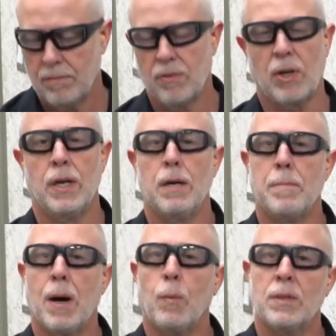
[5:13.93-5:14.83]
forgetting
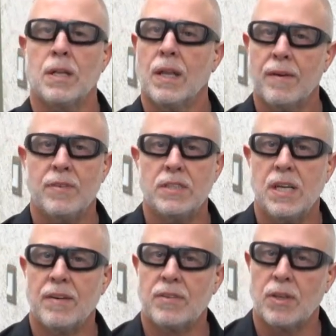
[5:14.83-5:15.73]
about what the lefties
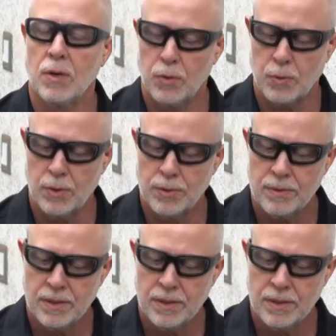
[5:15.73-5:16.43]
have to go through.